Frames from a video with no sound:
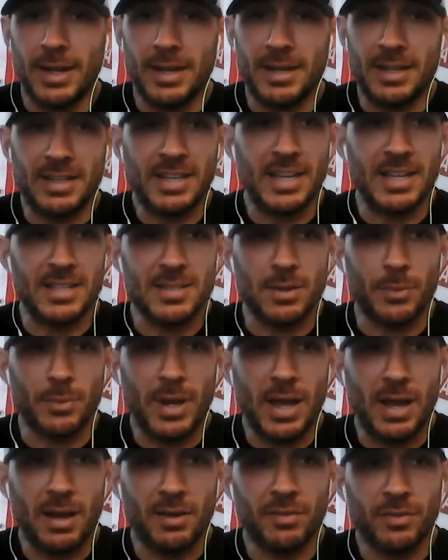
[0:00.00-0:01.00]
any kits that
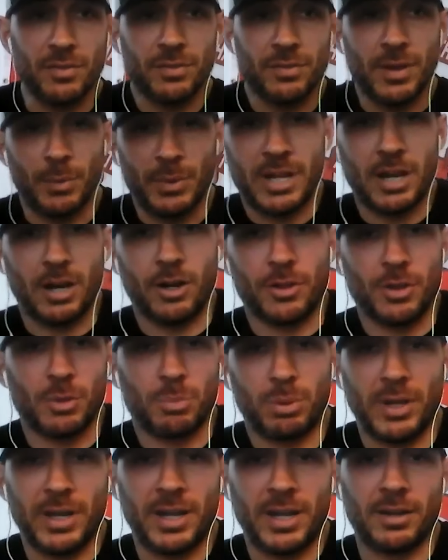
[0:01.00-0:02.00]
we have that we carry on the
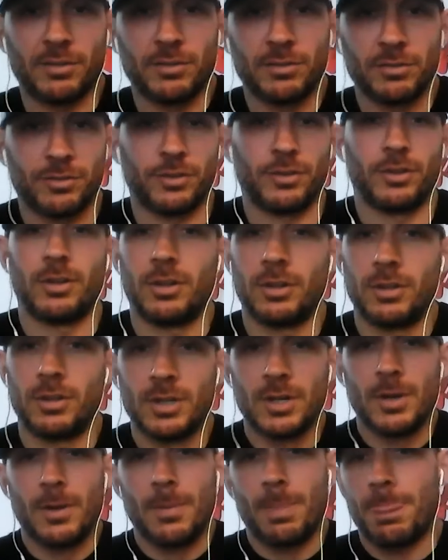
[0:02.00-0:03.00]
plane
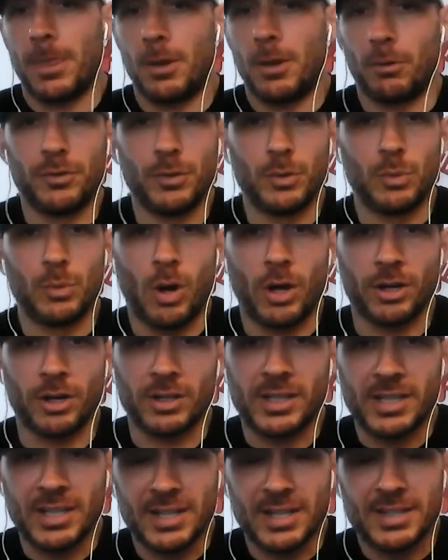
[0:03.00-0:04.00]
for, you know, food and water
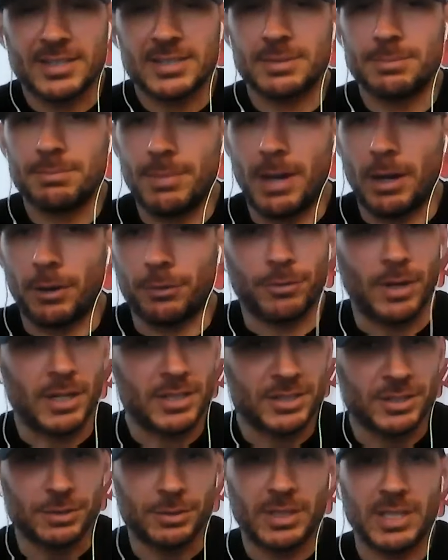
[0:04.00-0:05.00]
kits, mountain
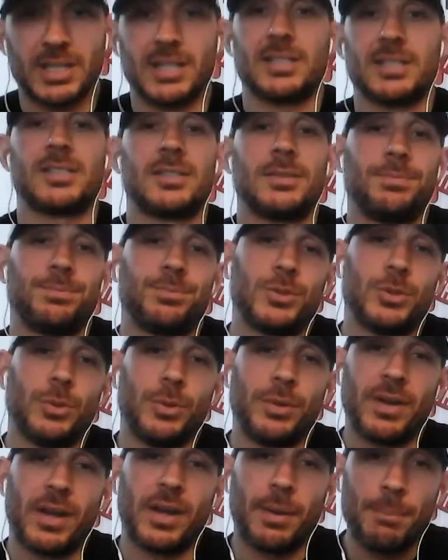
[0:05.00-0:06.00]
rescue kits. So
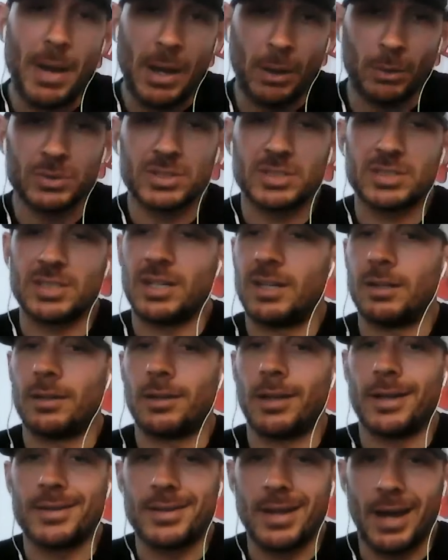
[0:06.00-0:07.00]
we've got a mountain
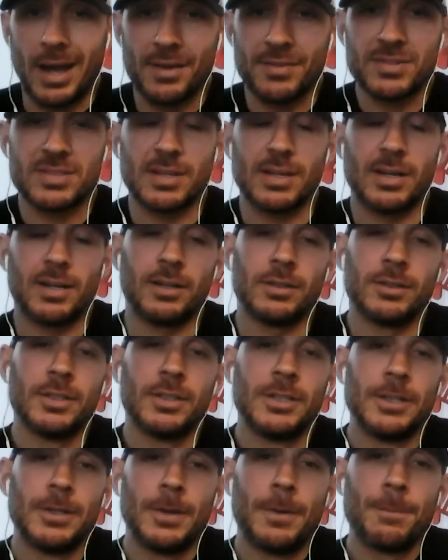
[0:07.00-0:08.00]
cell, a dive cell,
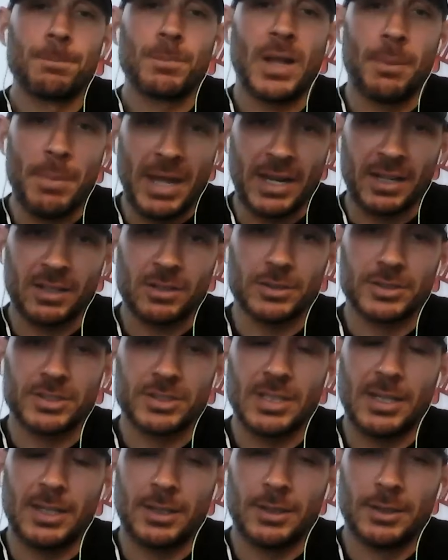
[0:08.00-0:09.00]
a medical
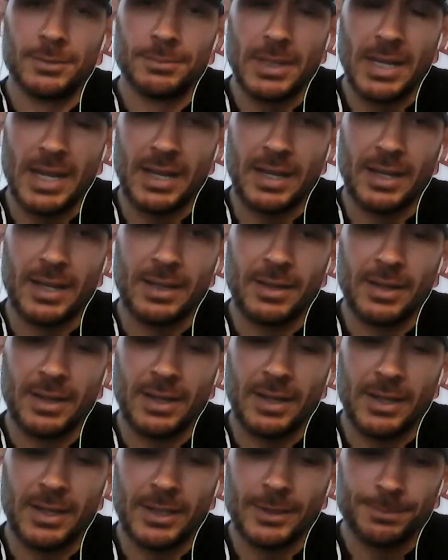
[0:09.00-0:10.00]
cell, and
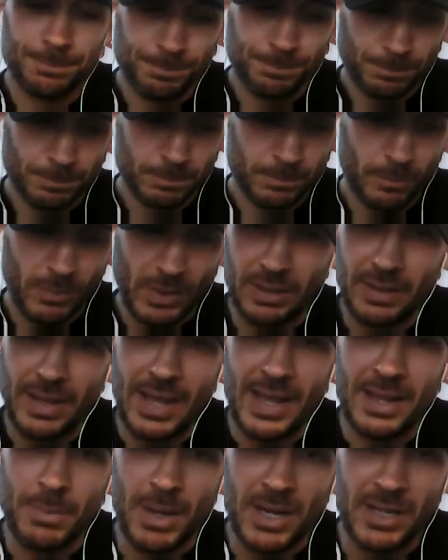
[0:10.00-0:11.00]
a
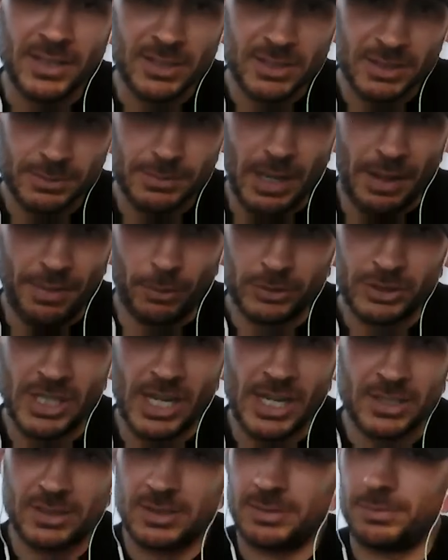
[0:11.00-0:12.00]
land maintenance. And those
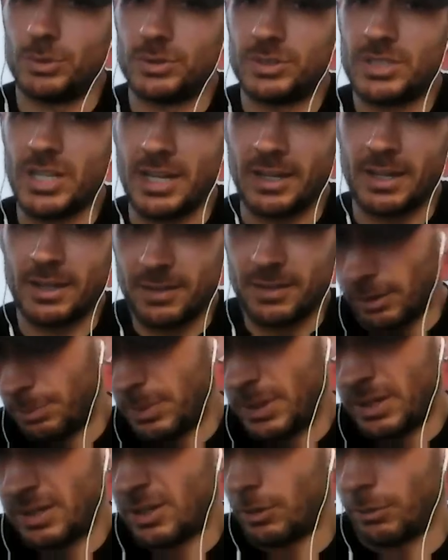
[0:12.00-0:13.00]
guys will take it. There'll
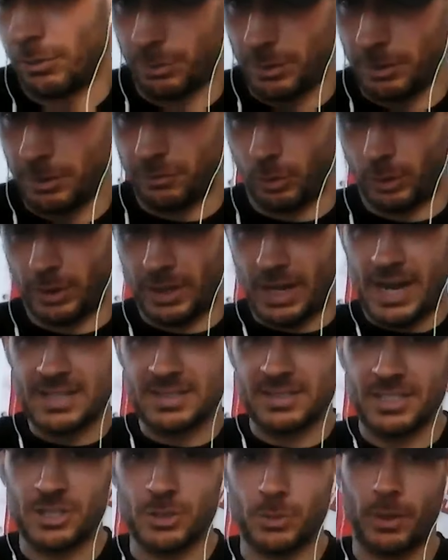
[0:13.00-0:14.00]
be, you know, 3 or 4
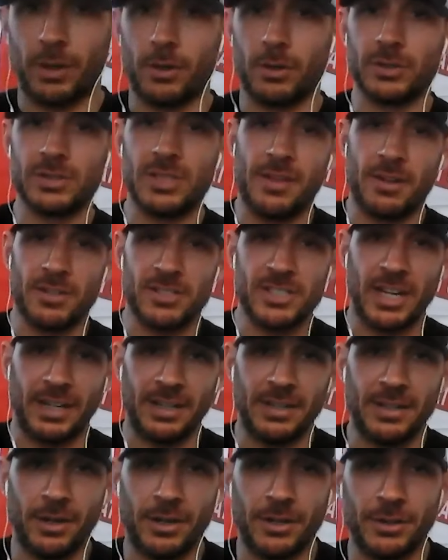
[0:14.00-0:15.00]
guys in each one of those, and their
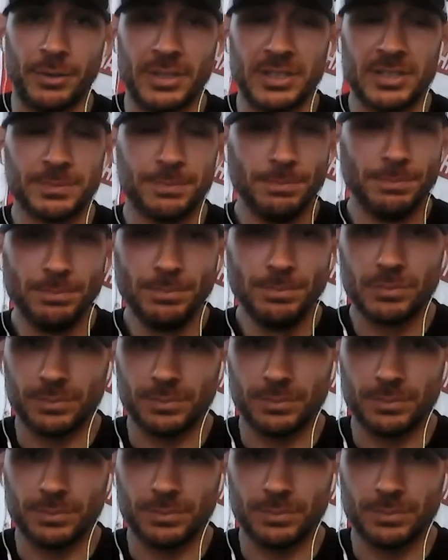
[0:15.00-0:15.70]
secondary duties